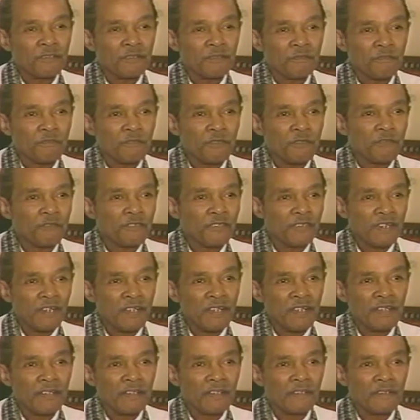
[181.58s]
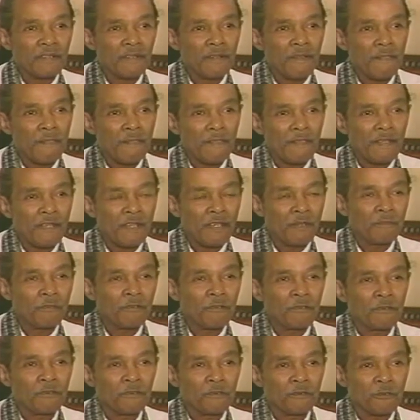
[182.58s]
in 59 had my
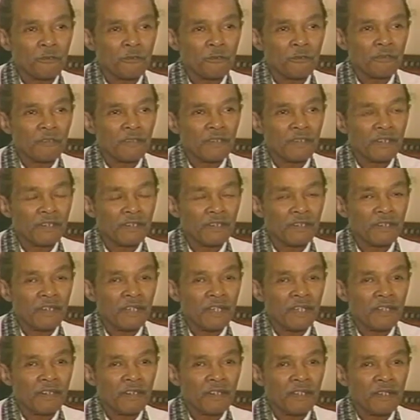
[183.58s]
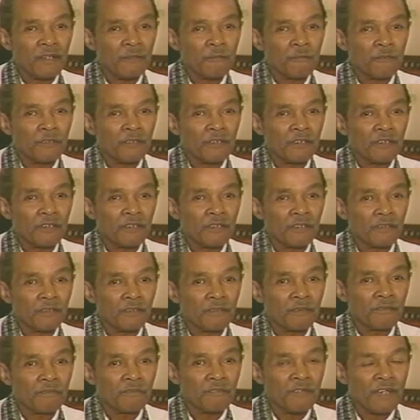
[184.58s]
own group in there. Uh, I had Abe Woodley
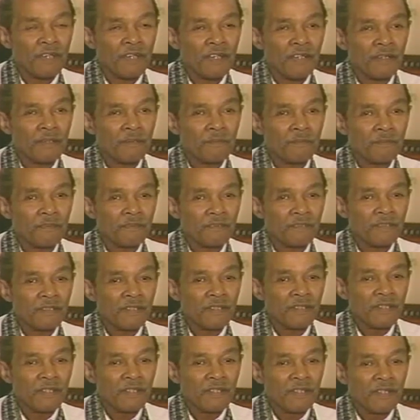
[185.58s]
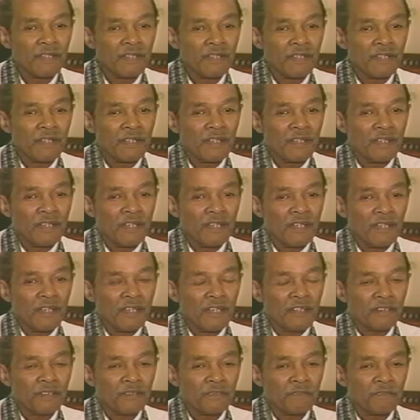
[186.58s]
on vibes,
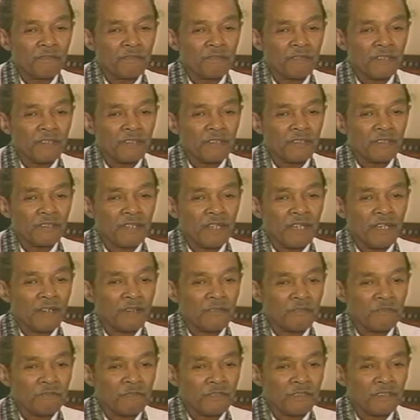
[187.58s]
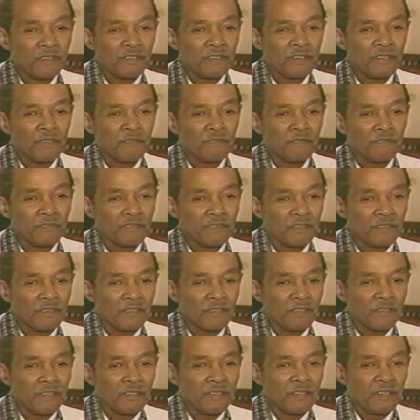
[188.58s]
and a fellow out of Philadelphia.
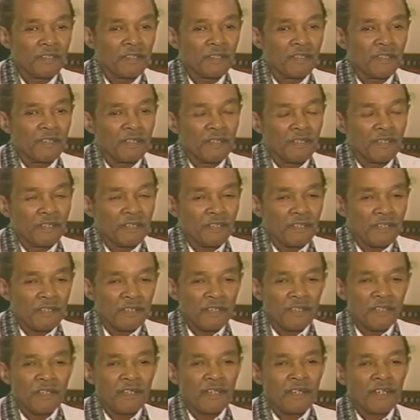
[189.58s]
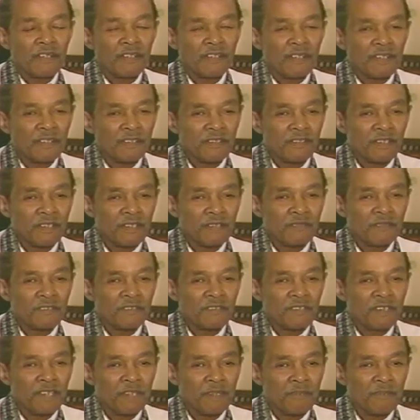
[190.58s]
I can't think of his
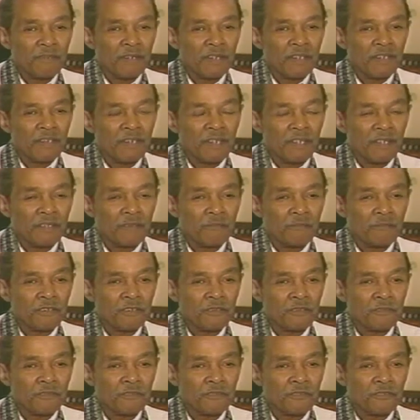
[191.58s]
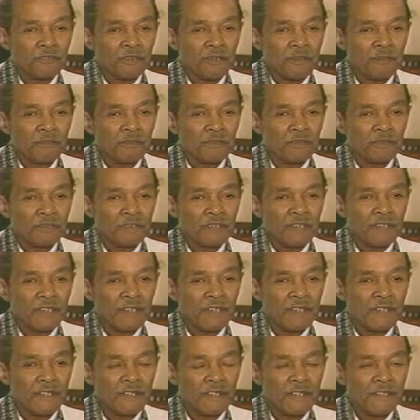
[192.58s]
name right now. A wonderful drummer,
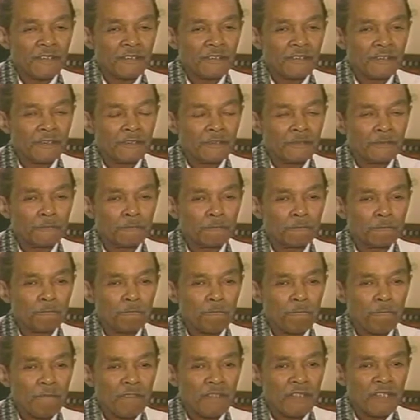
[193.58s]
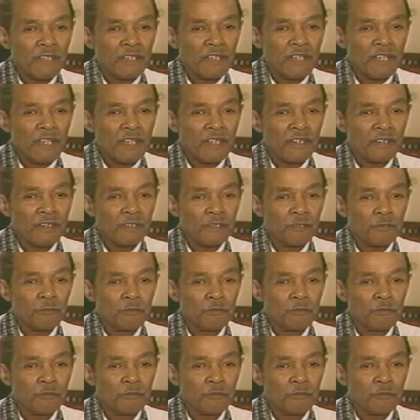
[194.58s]
and uh, had a uh,